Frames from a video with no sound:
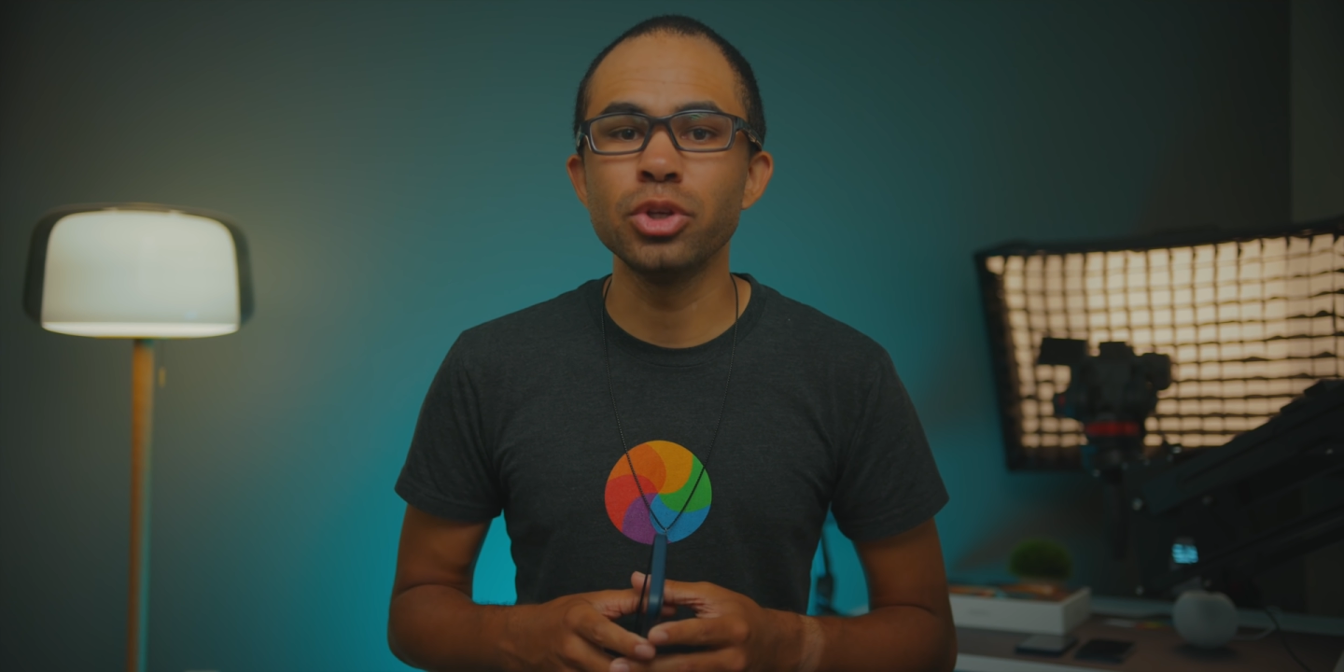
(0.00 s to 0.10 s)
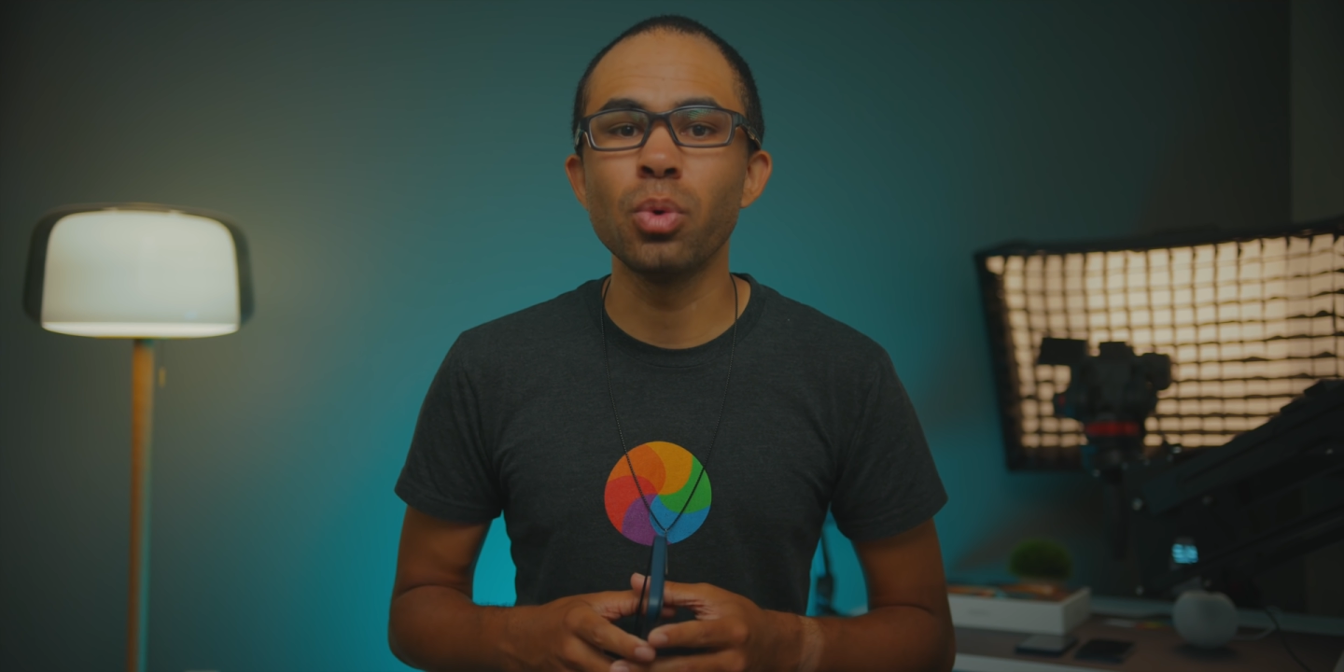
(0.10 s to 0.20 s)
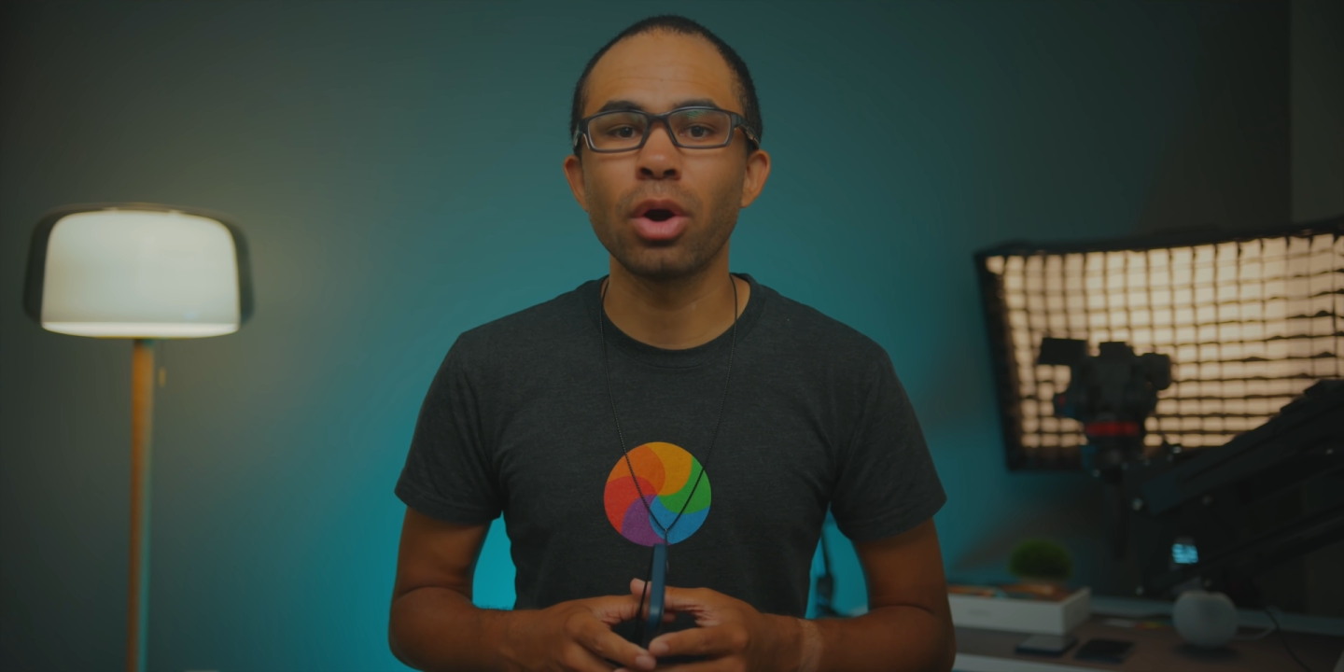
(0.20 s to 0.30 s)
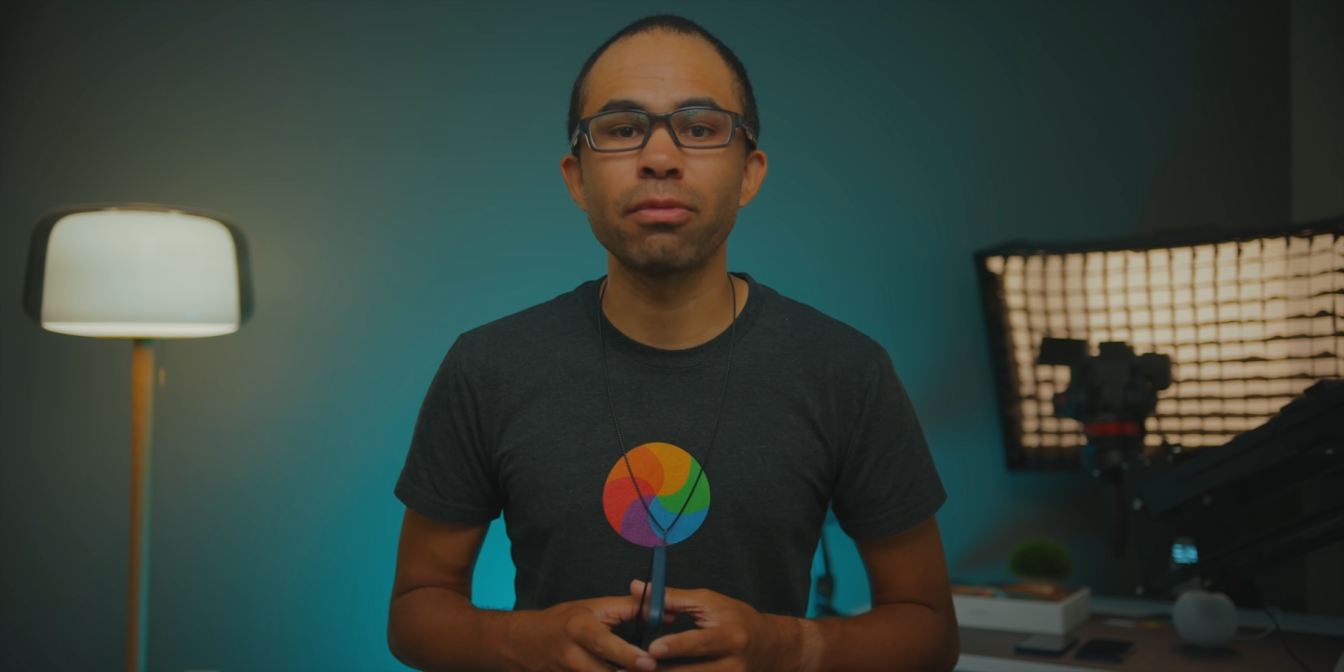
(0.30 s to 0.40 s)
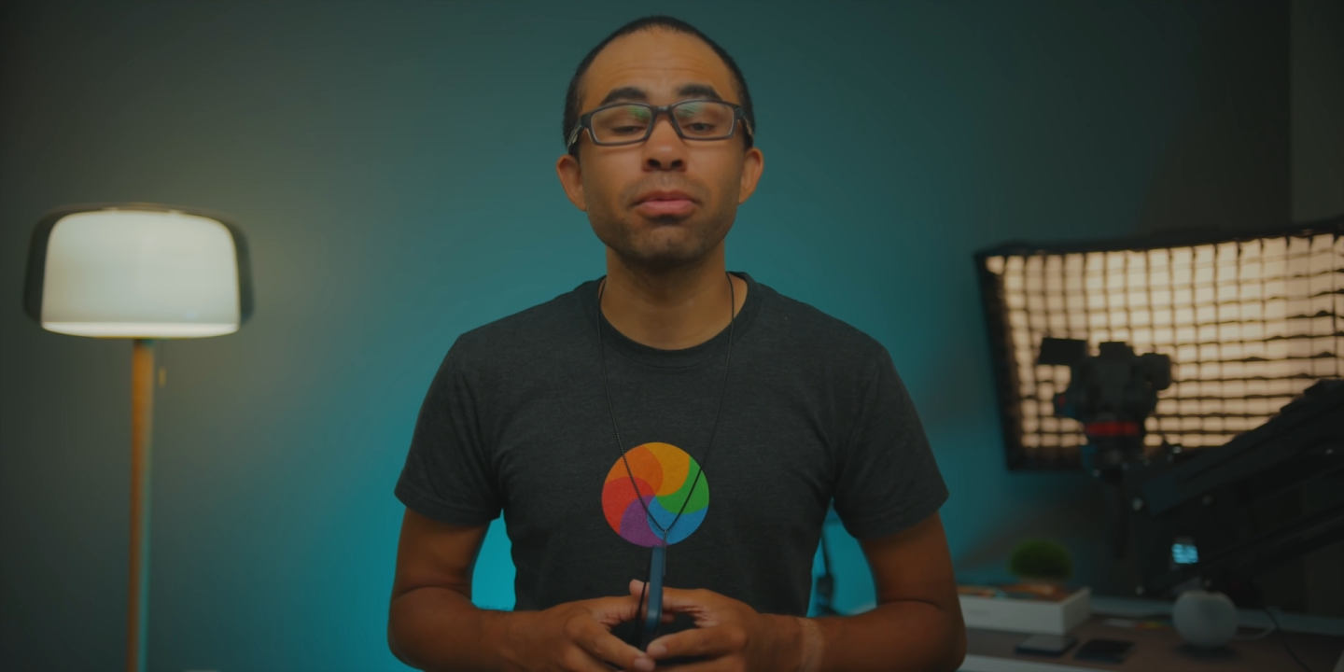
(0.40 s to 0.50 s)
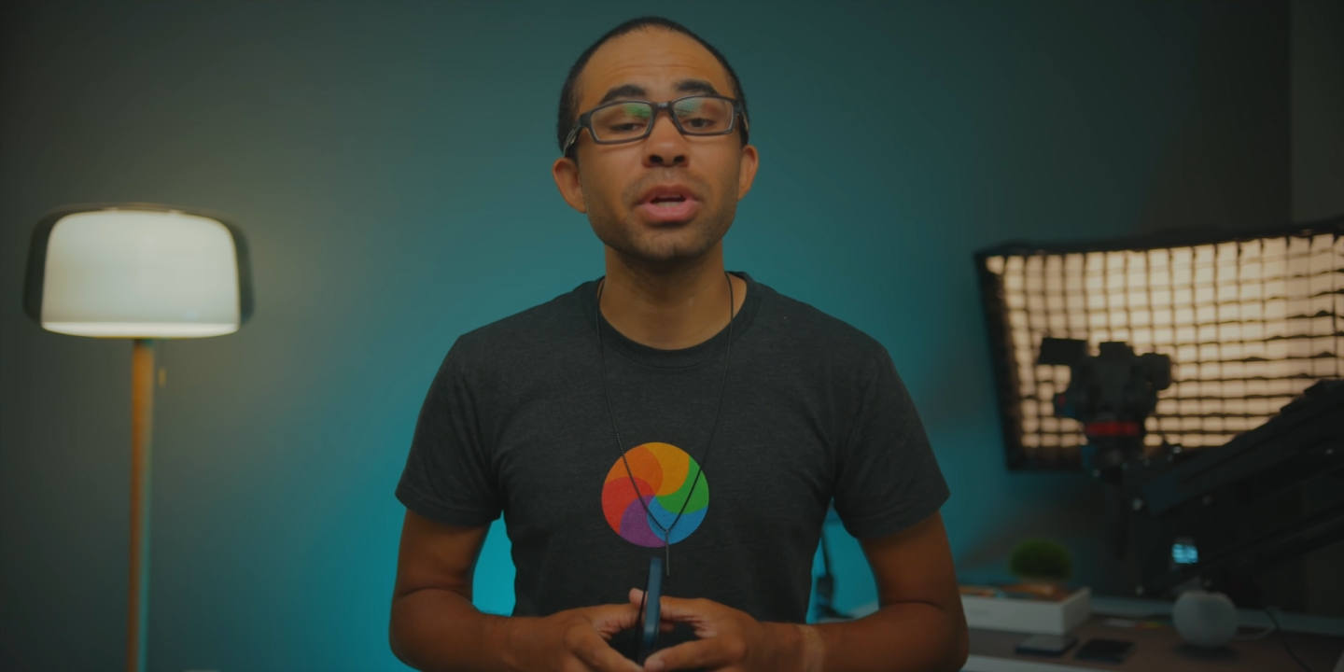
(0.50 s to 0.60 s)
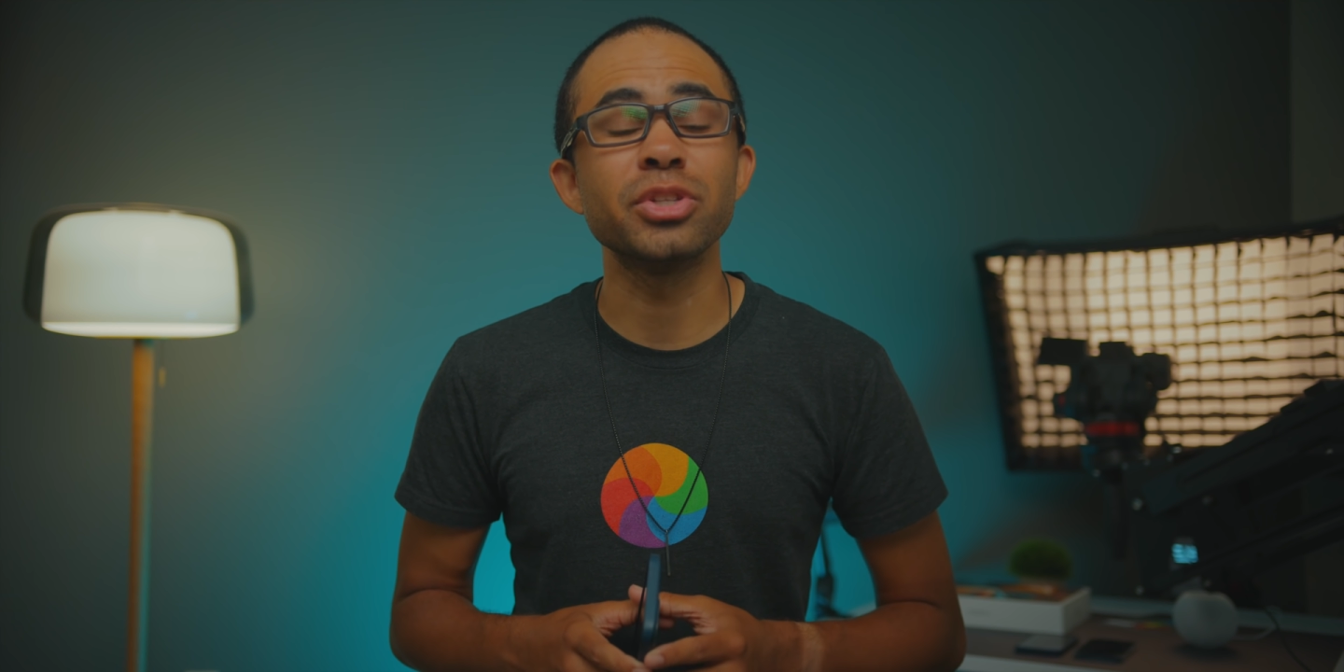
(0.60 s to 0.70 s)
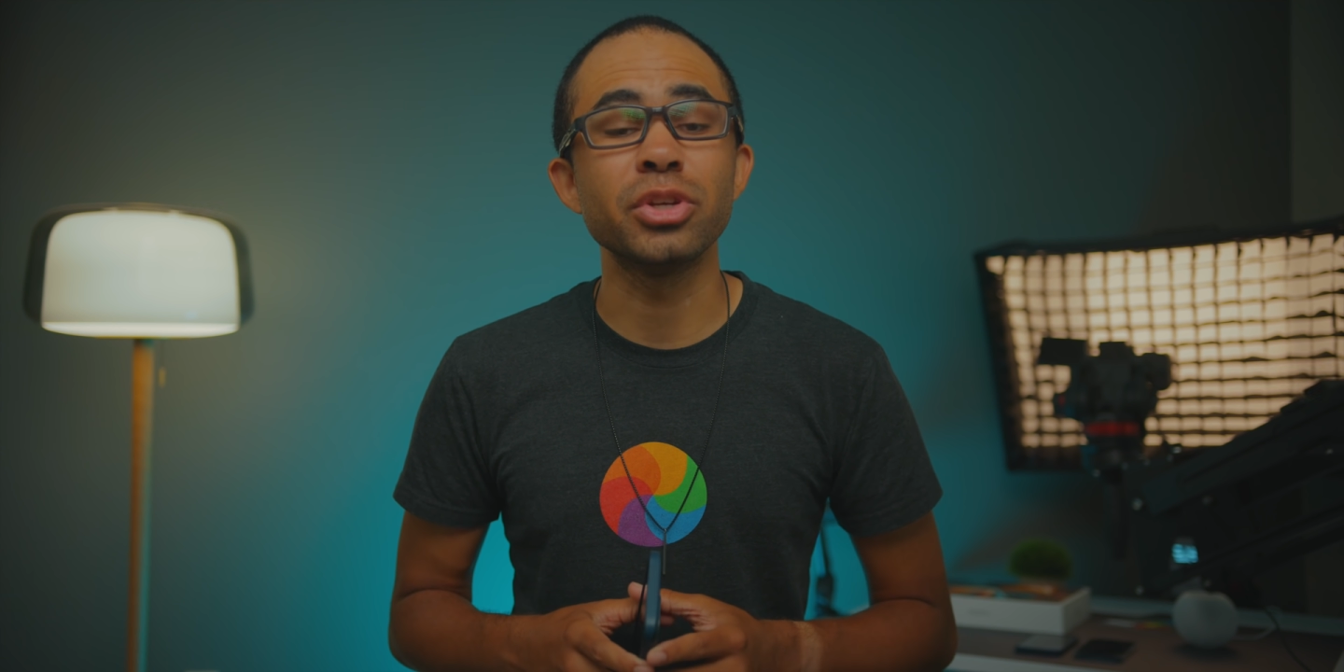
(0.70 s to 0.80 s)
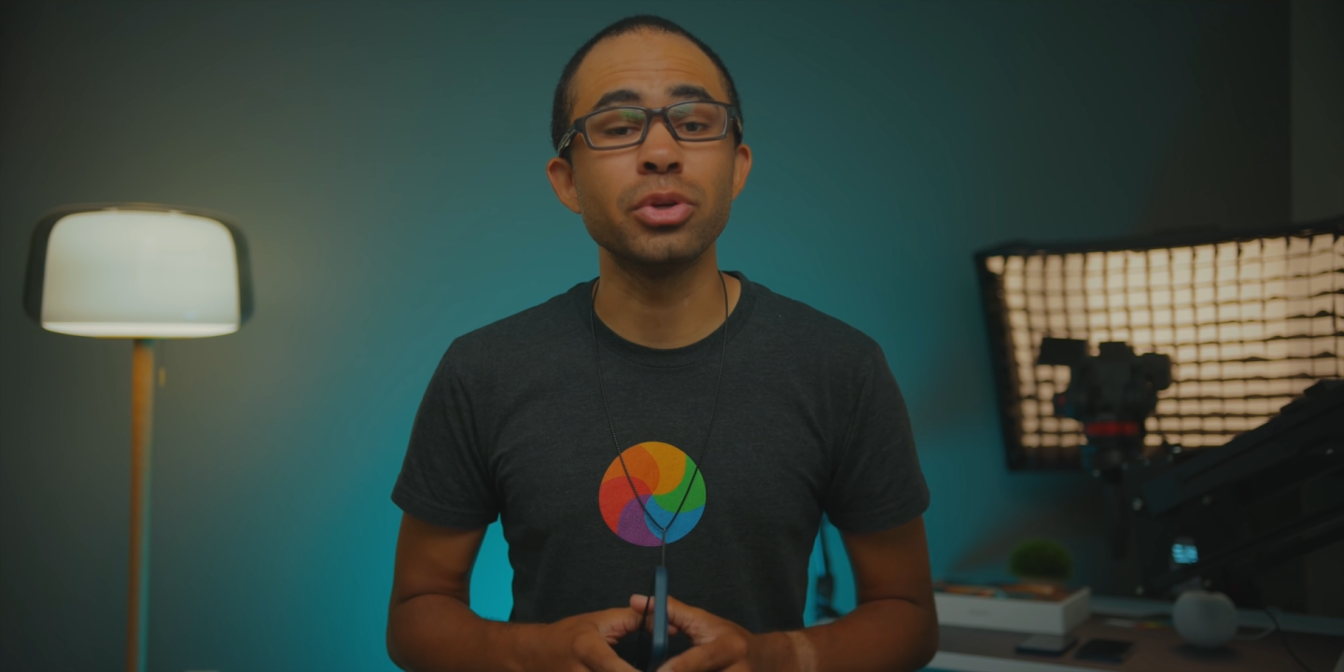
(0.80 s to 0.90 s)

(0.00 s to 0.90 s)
you are free to